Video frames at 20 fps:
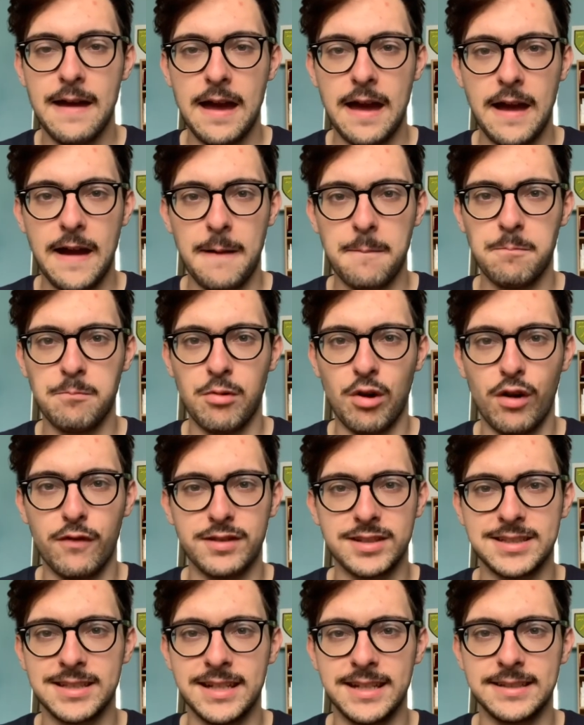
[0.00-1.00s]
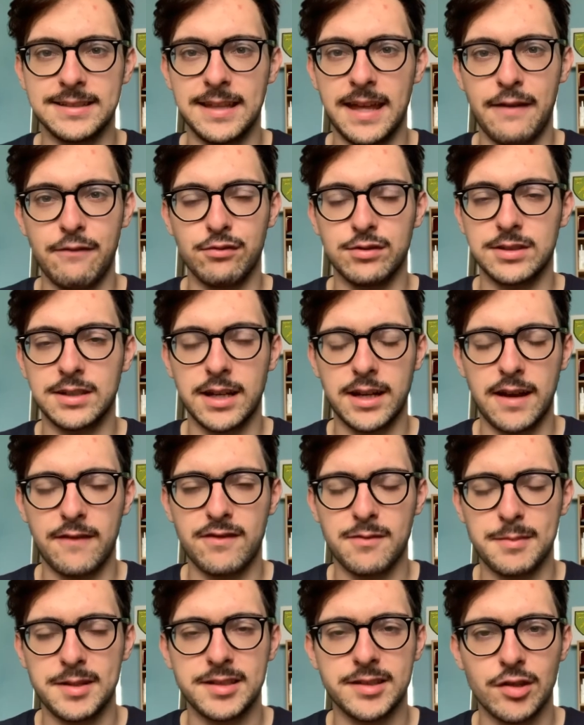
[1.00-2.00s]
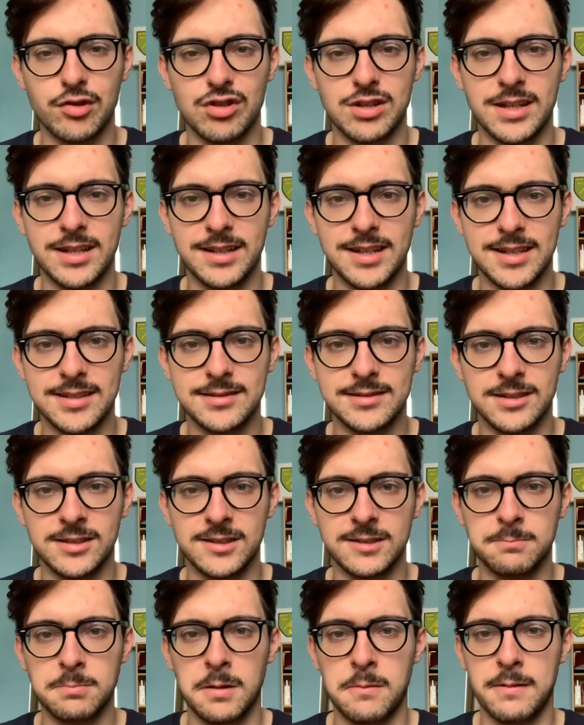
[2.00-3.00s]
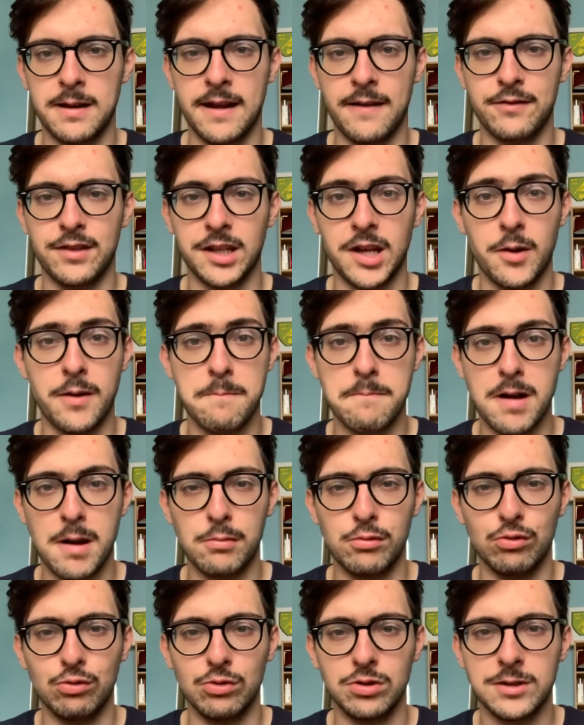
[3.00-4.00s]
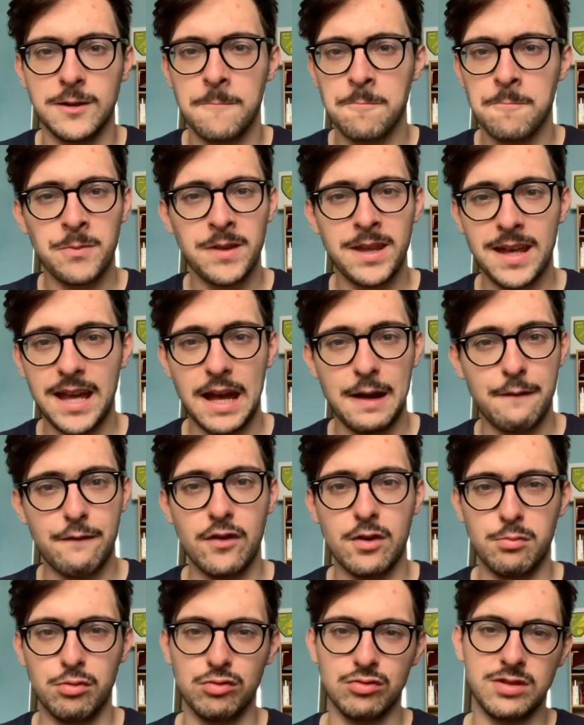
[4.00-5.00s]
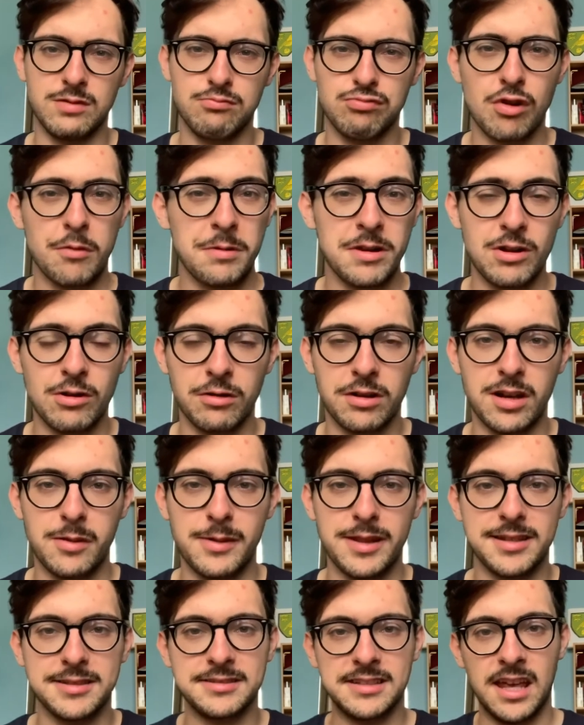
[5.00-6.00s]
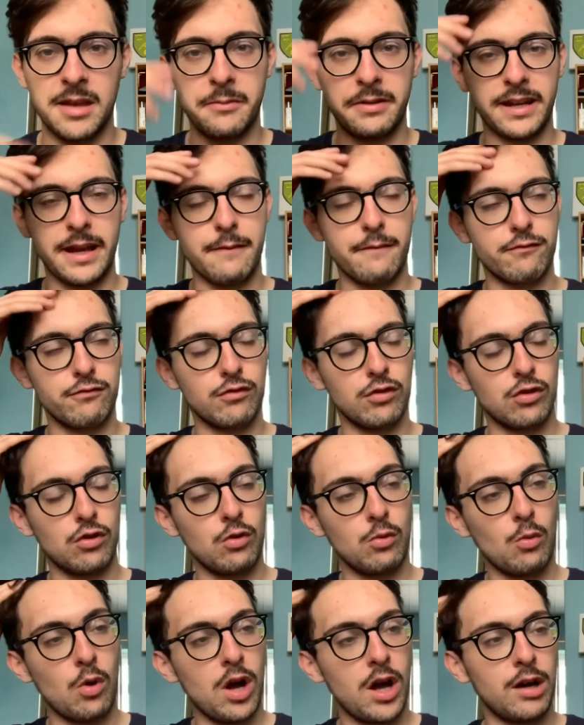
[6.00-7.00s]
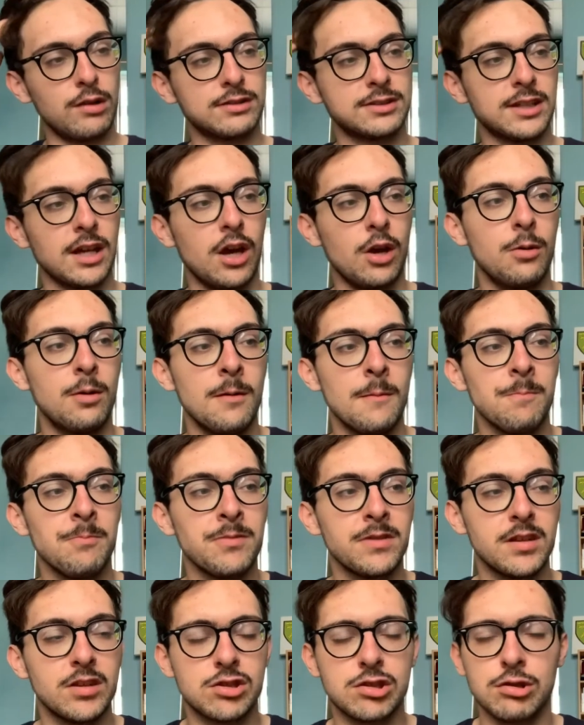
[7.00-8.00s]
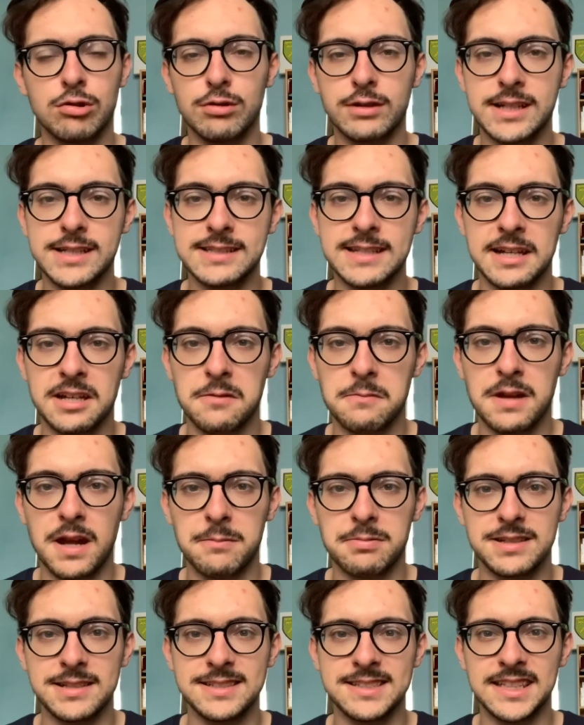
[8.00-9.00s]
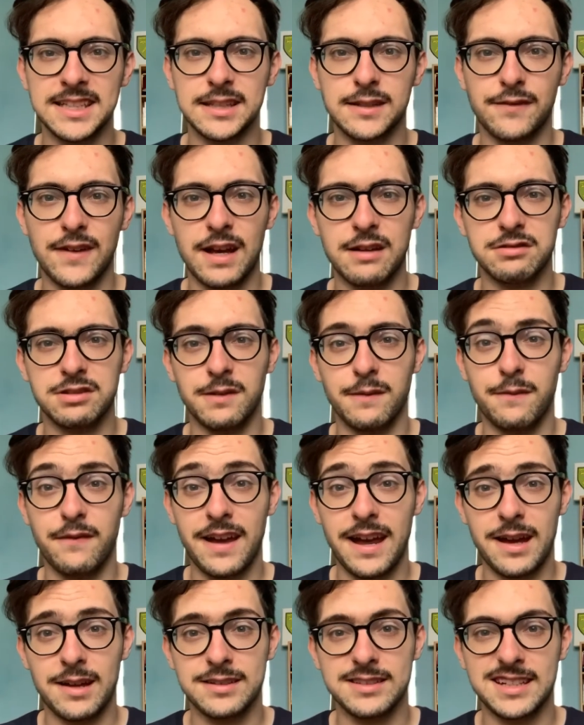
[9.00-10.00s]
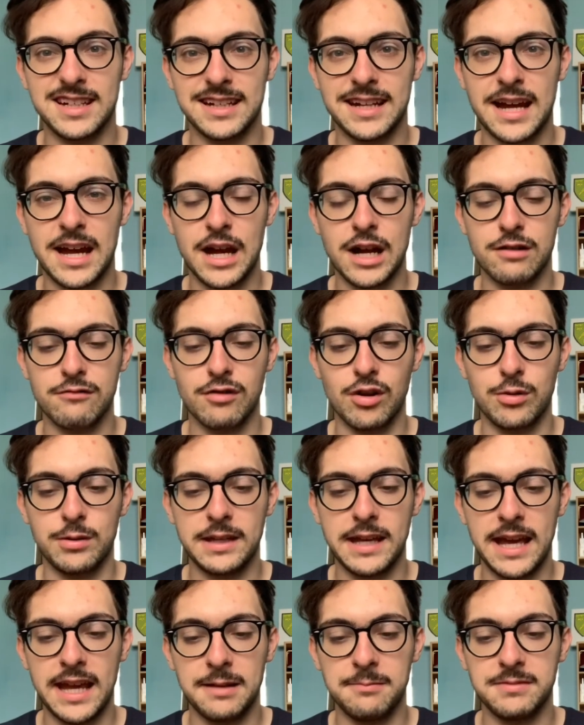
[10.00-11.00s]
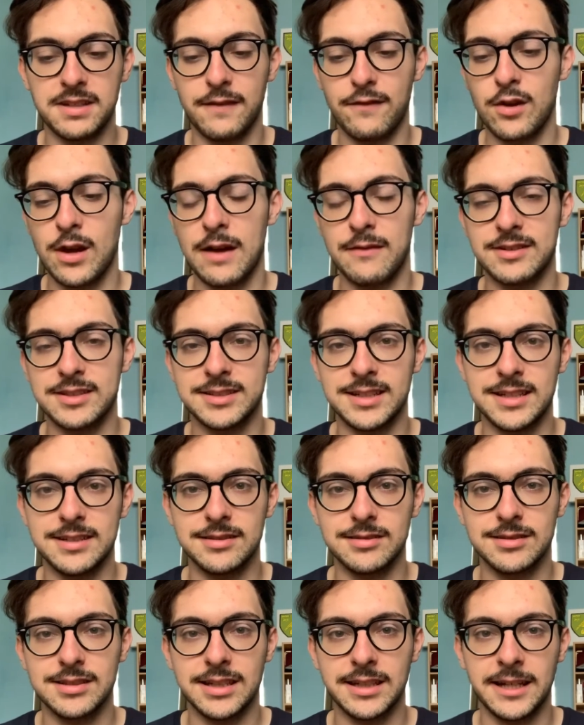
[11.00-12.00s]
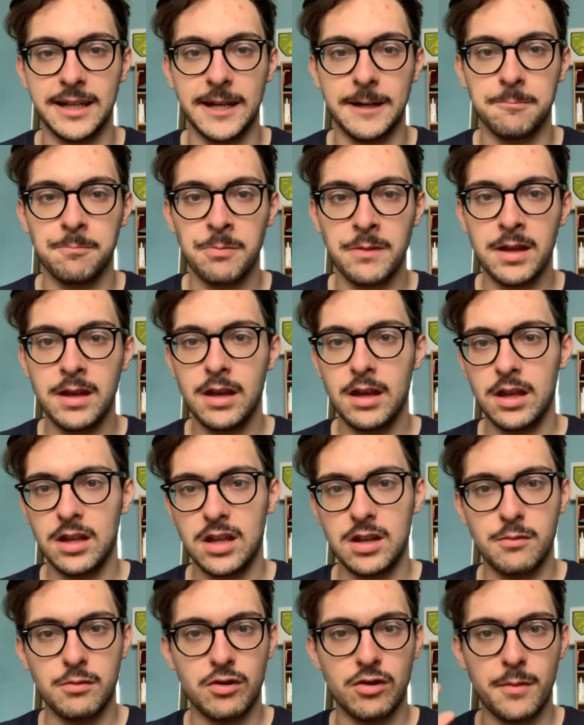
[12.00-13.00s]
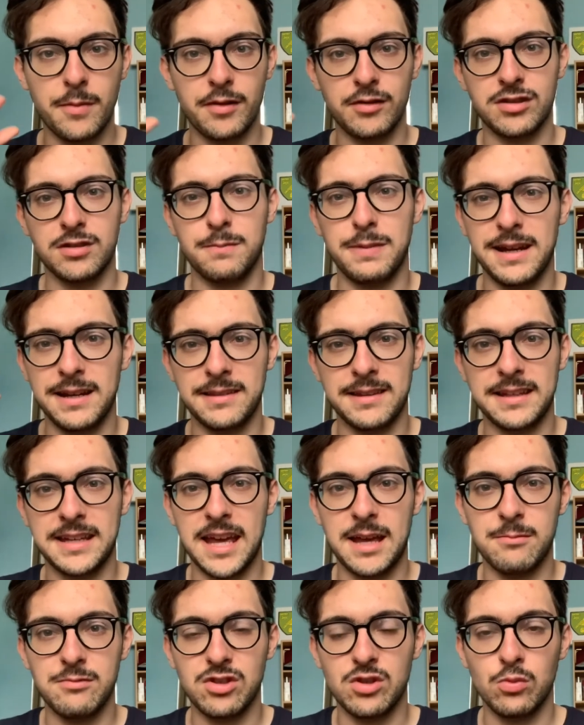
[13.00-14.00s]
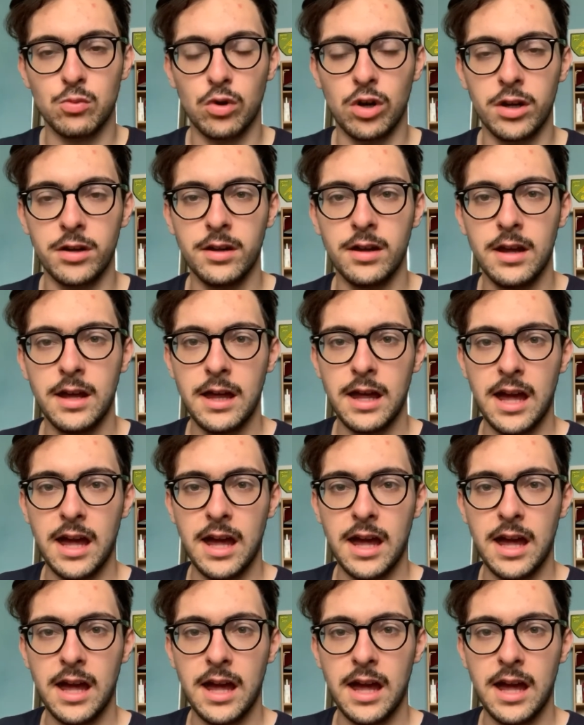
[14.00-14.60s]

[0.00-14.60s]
Um, but obviously it's, everyone's going to have to be socially distanced, people have to go in bubbles, and football's probably not going to be the same again for a long while. So the talk is there could be up to six thousand fans at Carrow Road games. If you have a season ticket, you, you'll be able to pick the games you want.